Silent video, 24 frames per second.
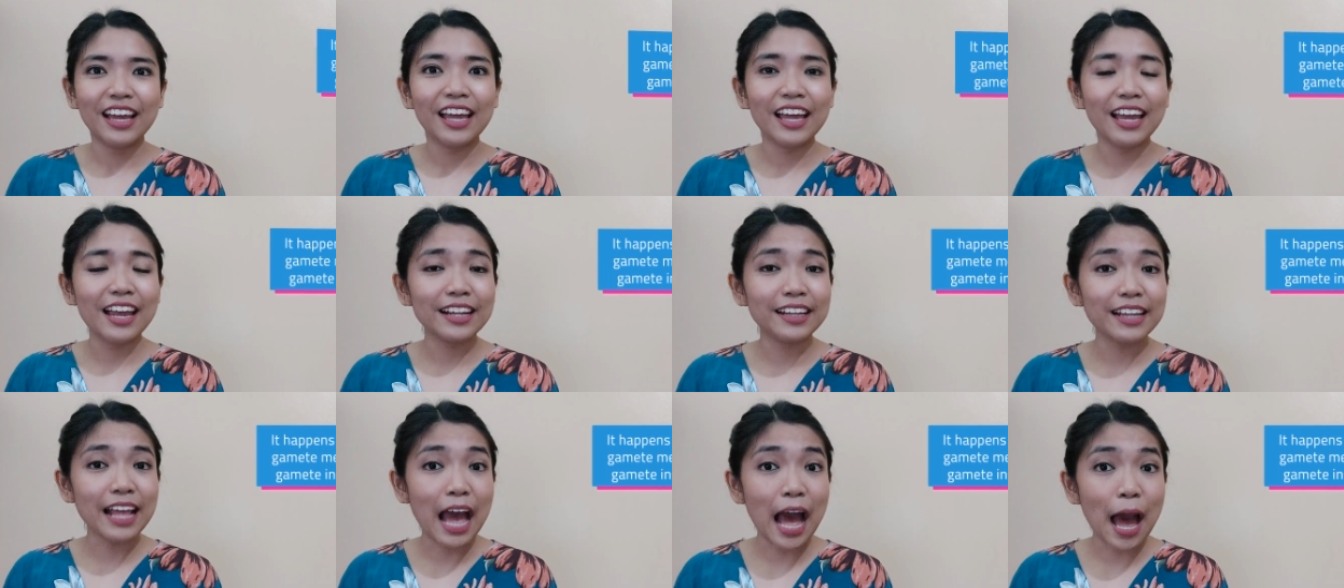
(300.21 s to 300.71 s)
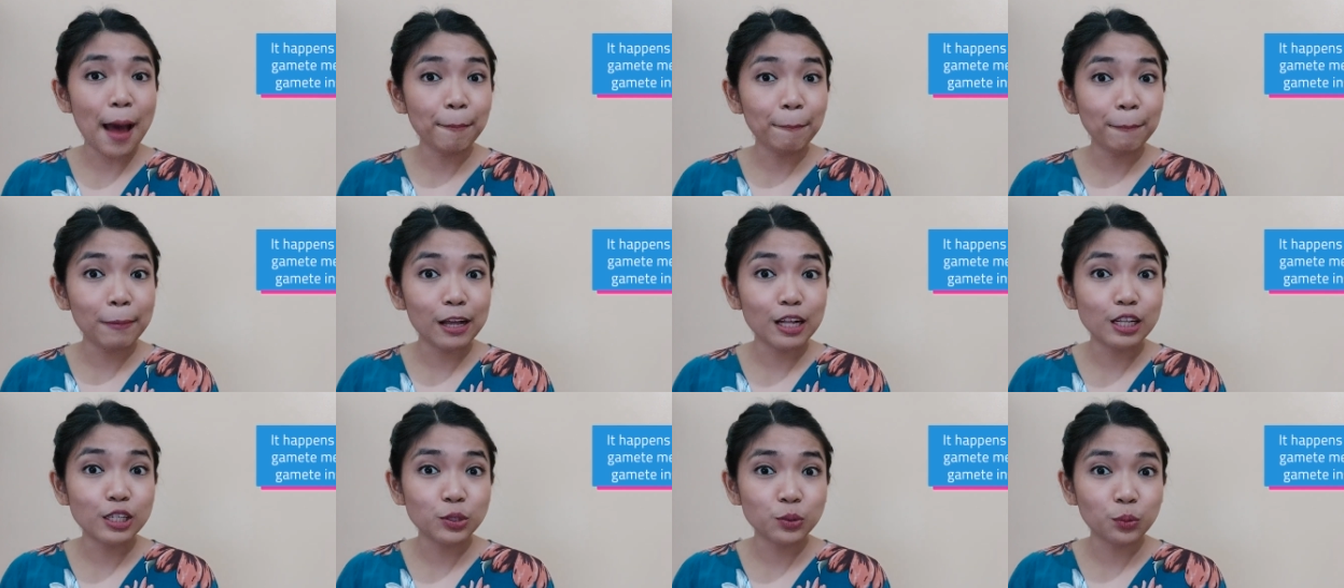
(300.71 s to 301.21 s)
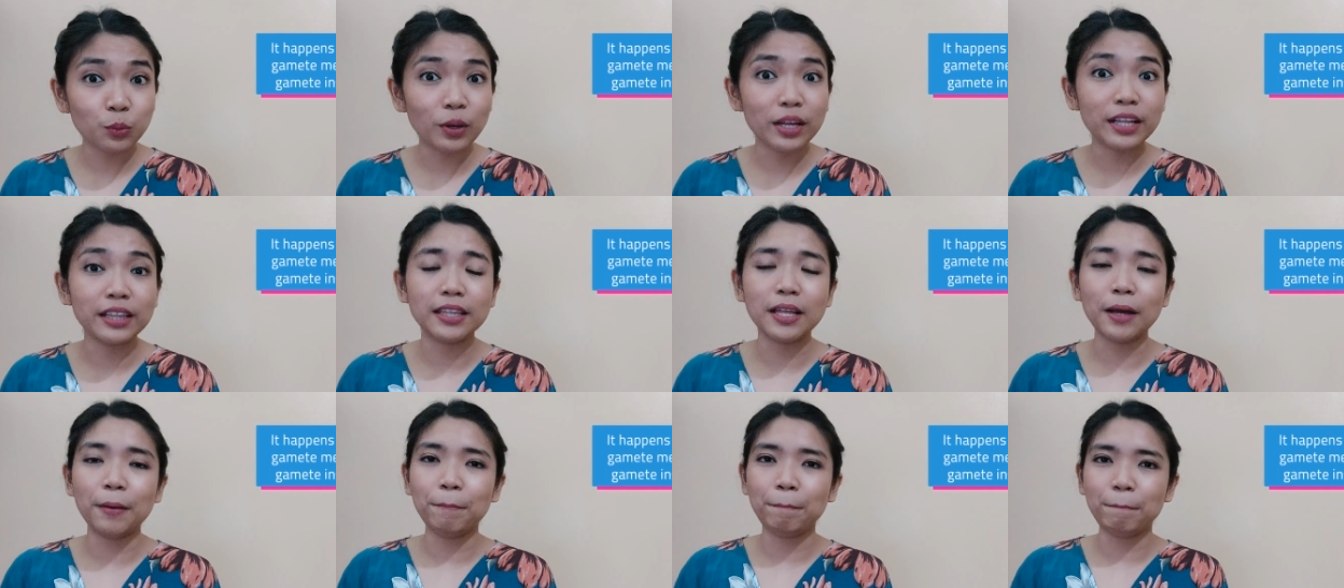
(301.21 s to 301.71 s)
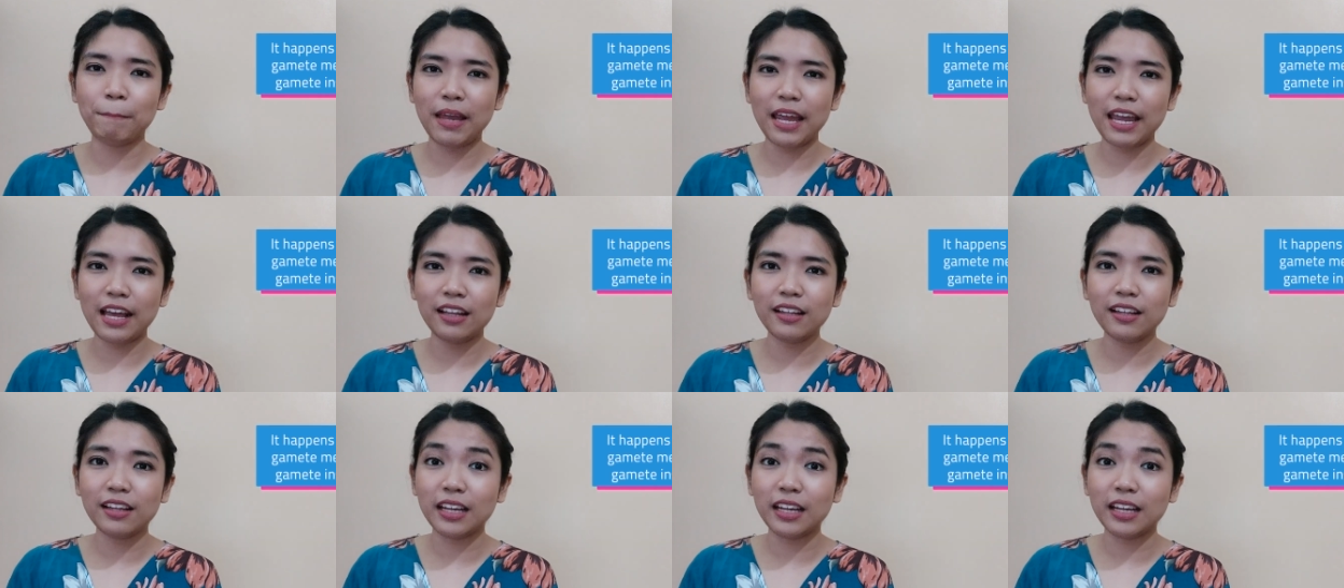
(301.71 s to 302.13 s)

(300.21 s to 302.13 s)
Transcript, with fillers: It happens when the male